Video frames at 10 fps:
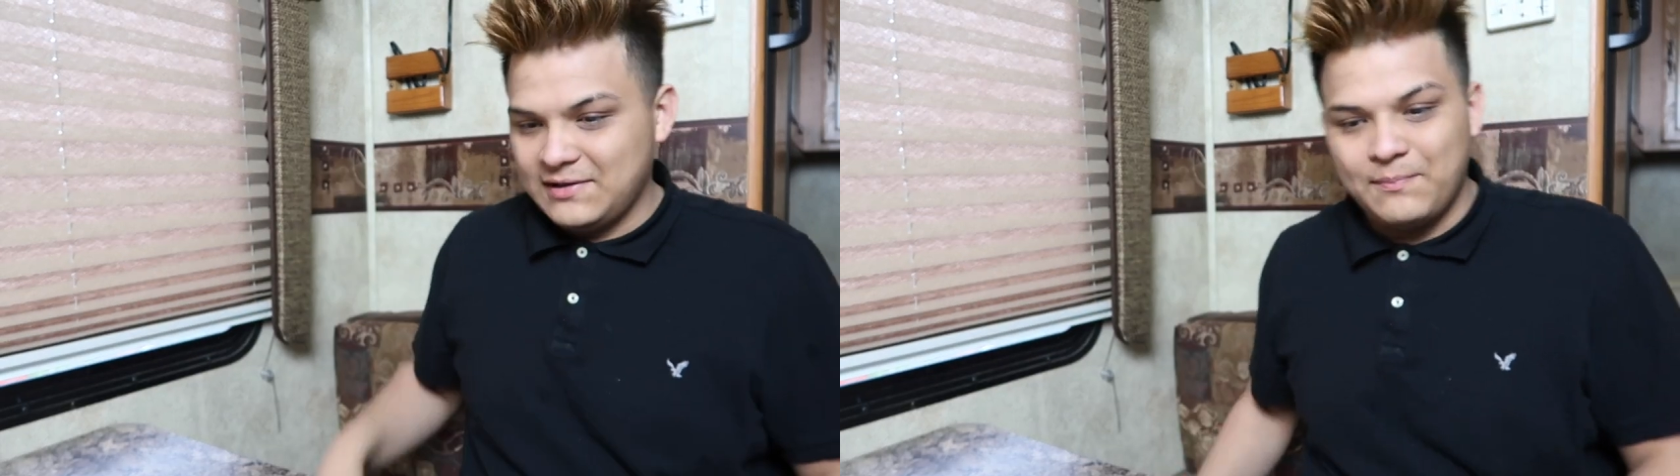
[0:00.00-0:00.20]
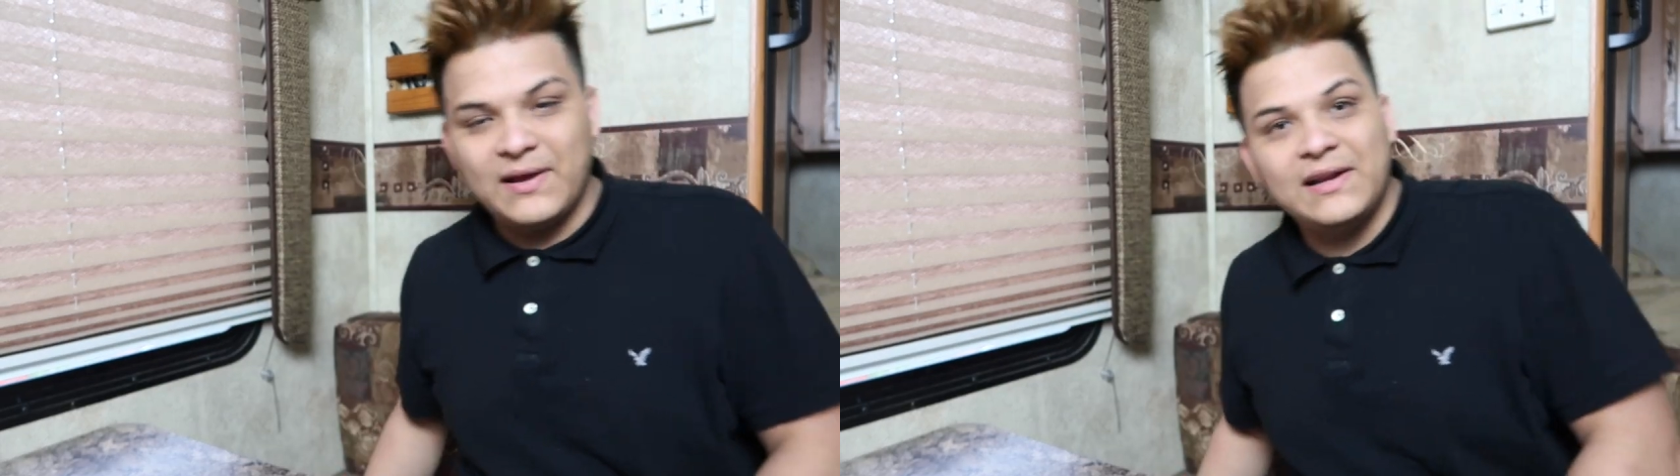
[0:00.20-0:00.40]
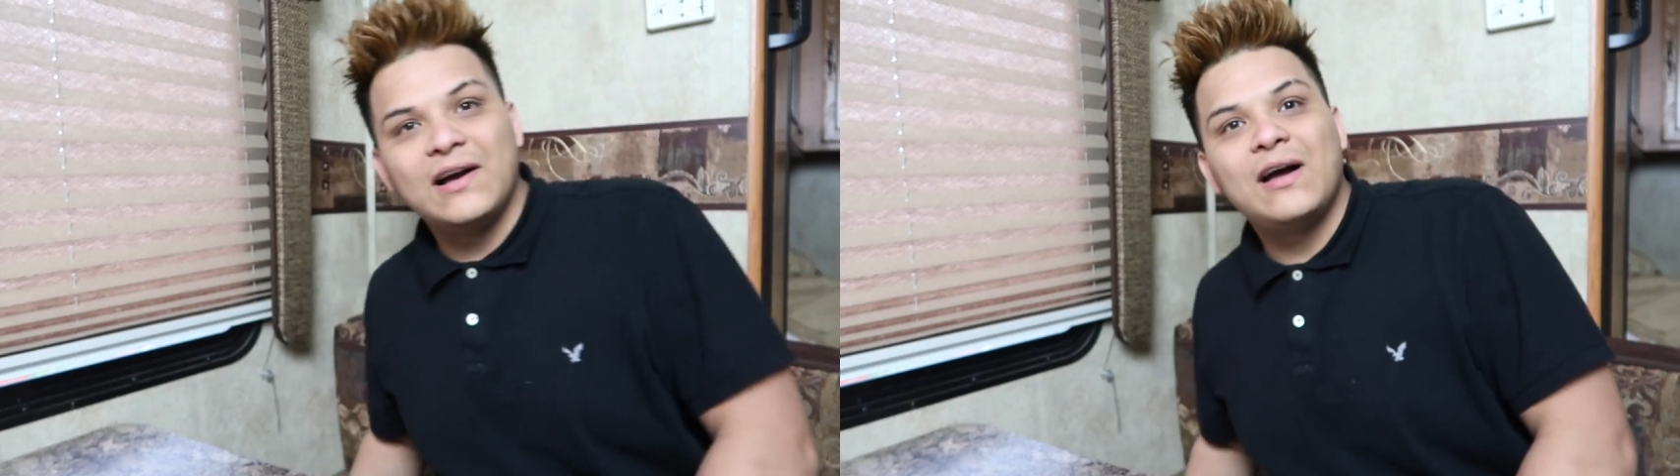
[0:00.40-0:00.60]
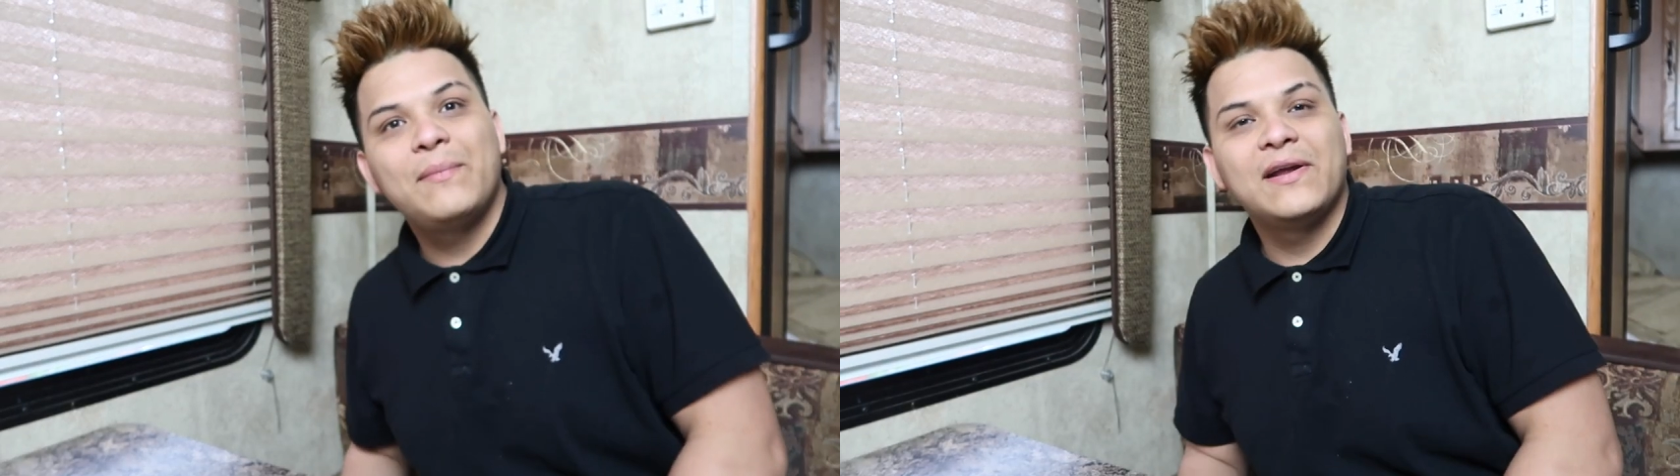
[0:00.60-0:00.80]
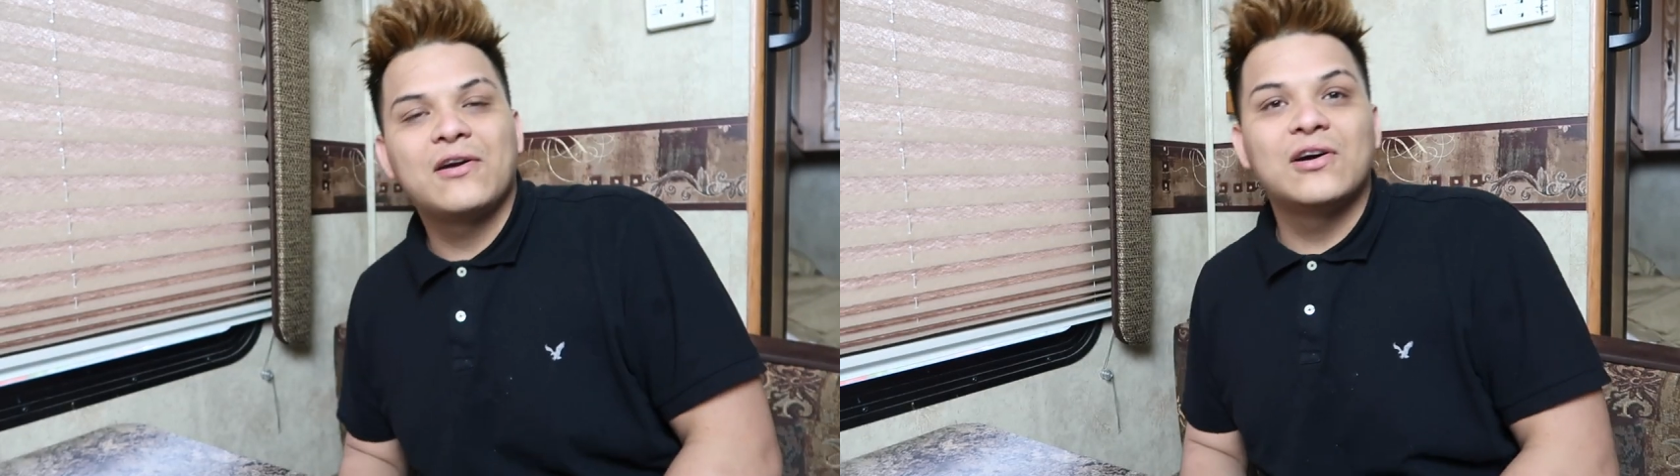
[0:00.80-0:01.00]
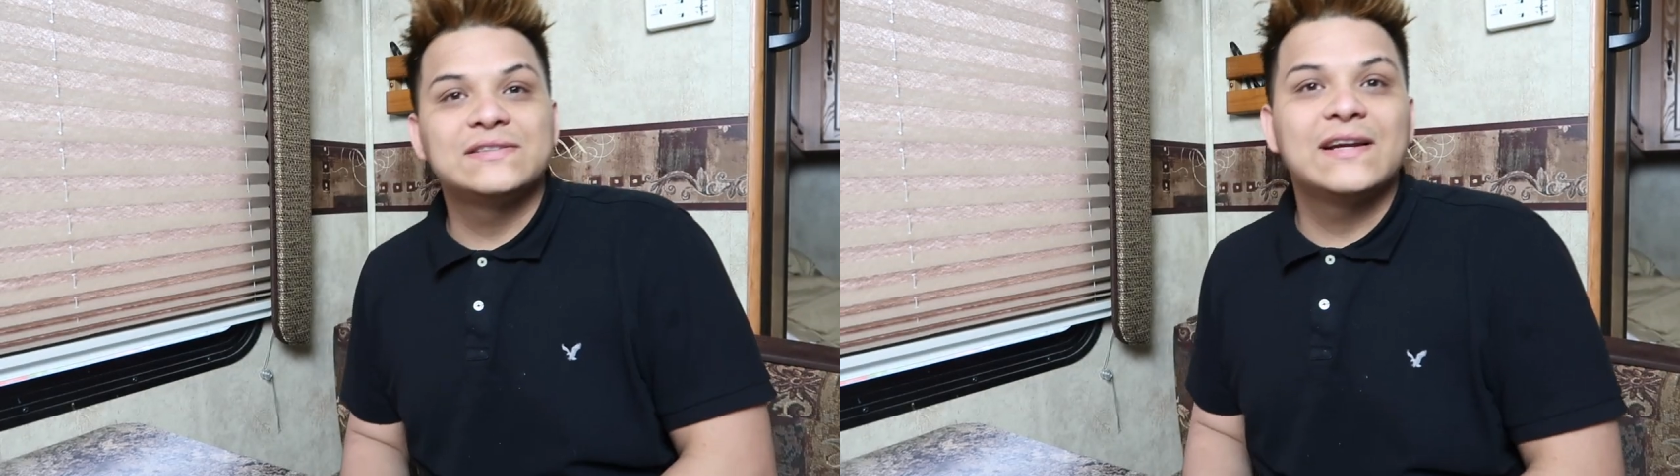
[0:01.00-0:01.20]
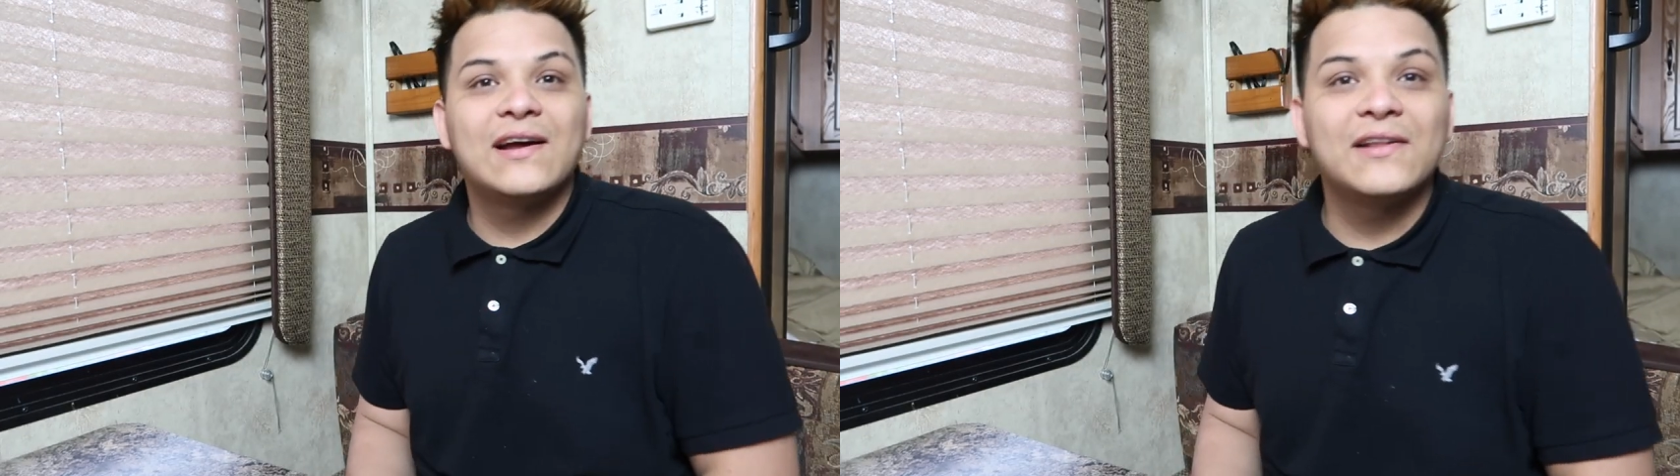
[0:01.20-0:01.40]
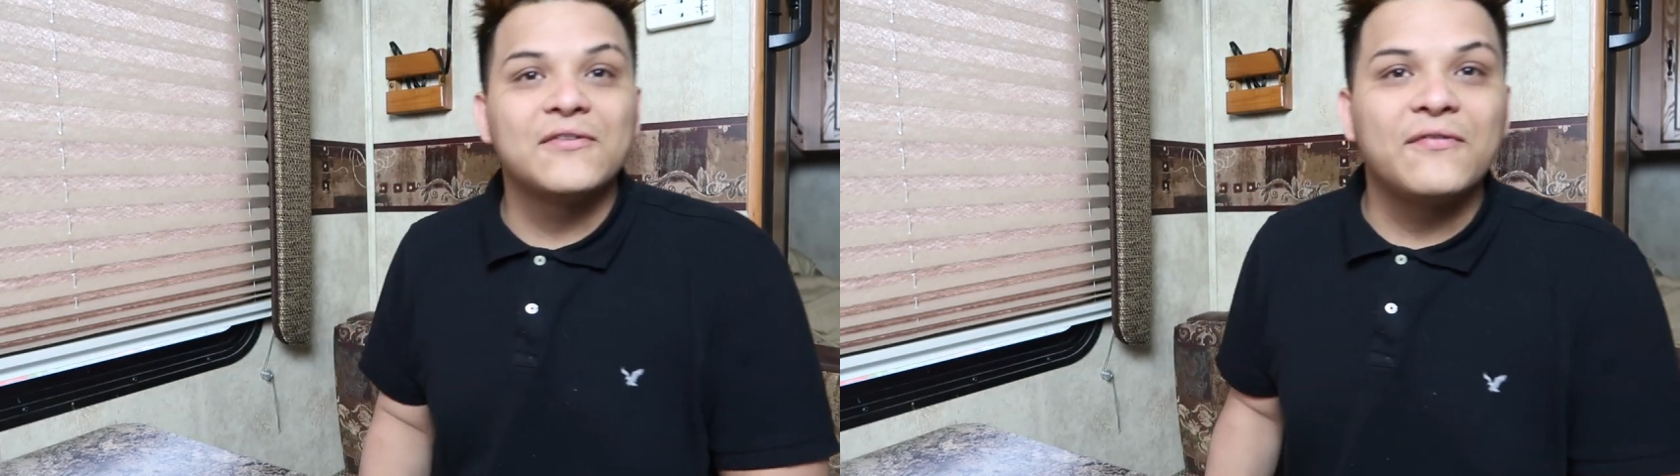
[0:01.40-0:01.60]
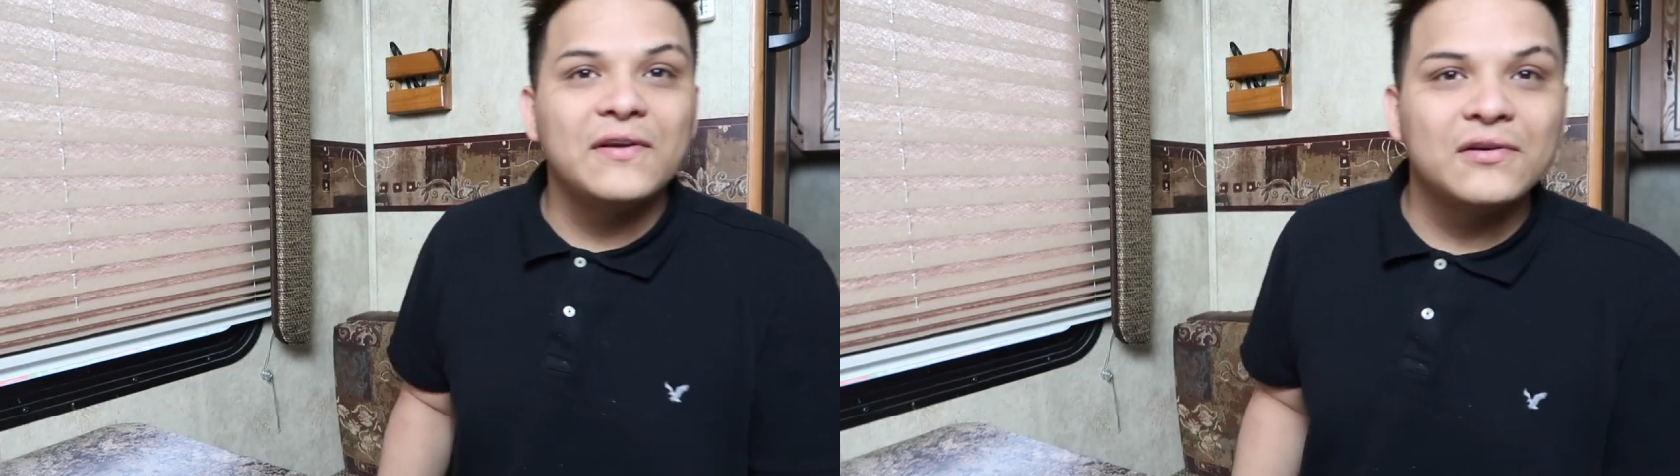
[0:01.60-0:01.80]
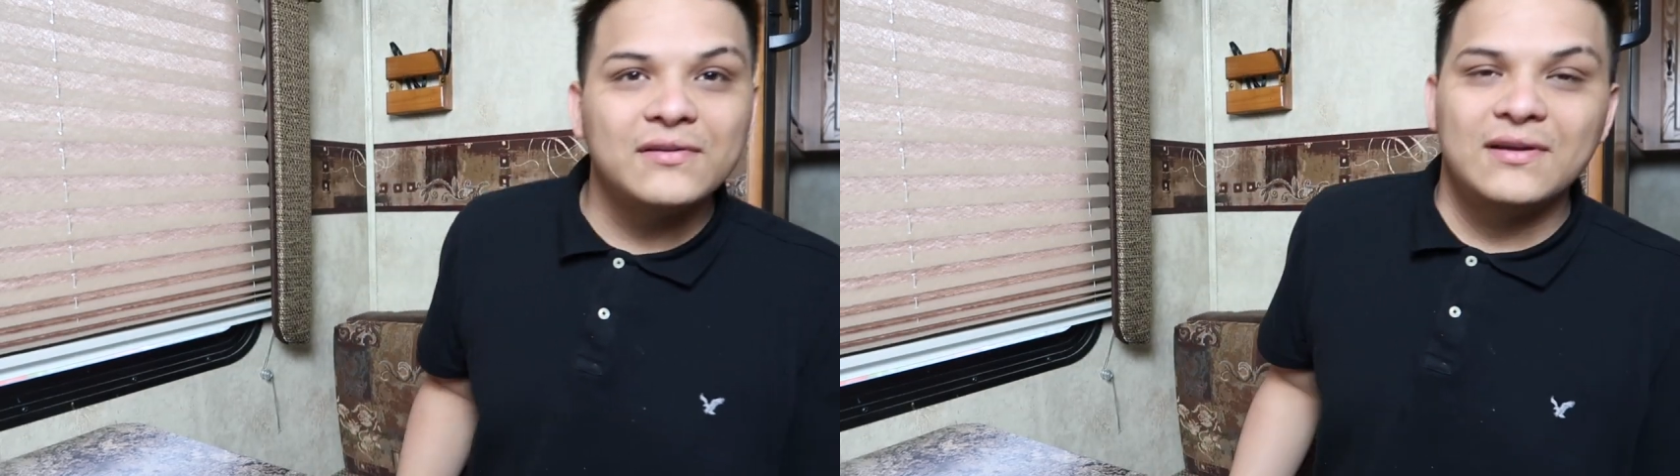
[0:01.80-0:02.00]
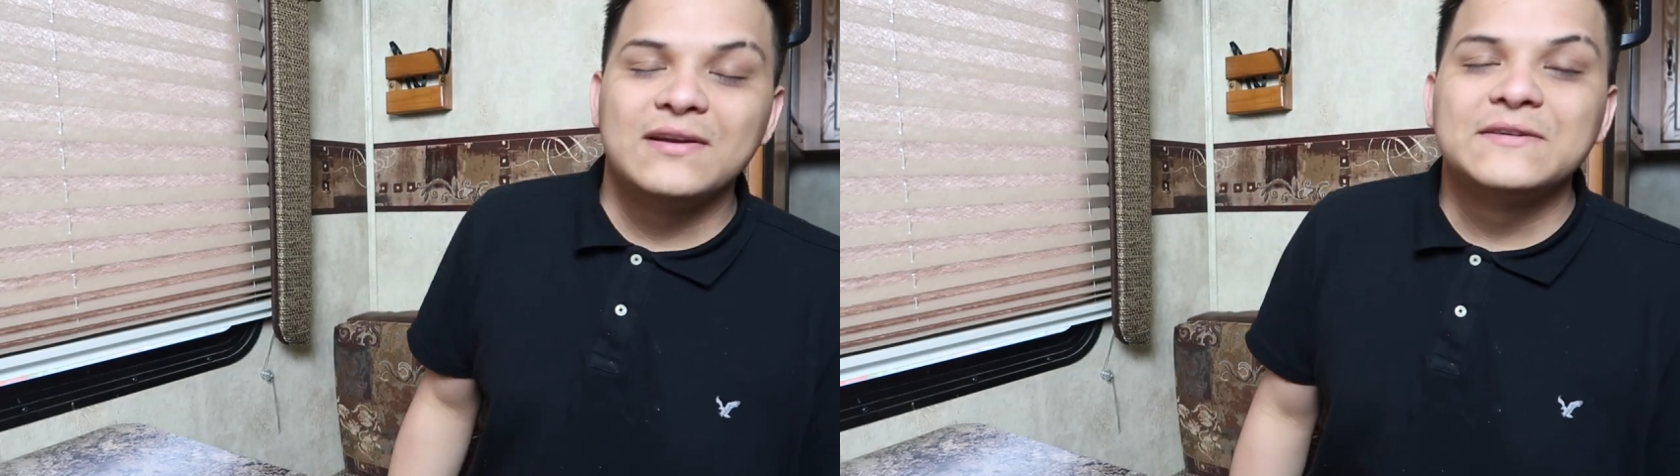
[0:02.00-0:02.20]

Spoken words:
depending on how many cards they got on the field.